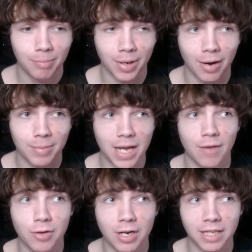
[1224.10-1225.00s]
But yeah,
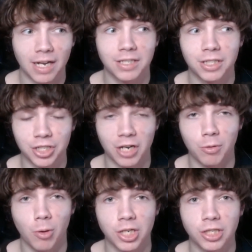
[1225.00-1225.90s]
if you guys asked a
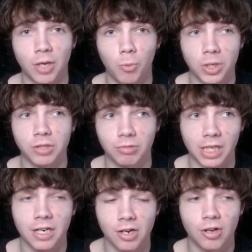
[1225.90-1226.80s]
genuine question that wasn't
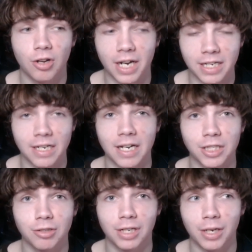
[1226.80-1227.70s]
related at all and I didn't
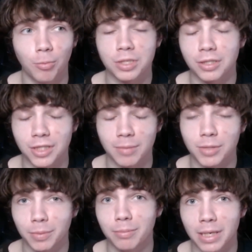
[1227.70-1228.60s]
answer it and it wasn't some
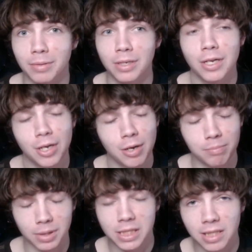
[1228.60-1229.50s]
stupid meme,
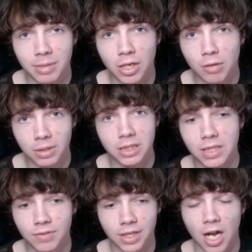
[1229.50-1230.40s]
please let me know. Please
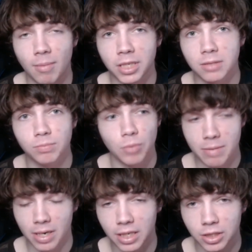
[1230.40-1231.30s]
leave in the comments,
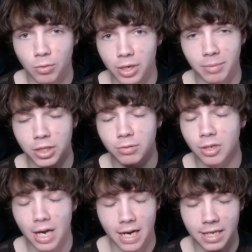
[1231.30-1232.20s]
in my Discord, in my
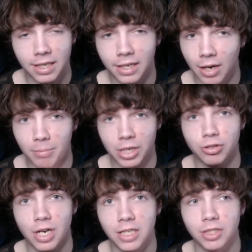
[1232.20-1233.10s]
Twitter, anything. I will make
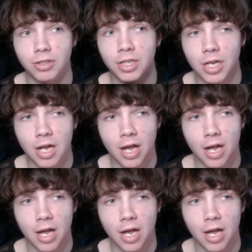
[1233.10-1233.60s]
sure I answer it.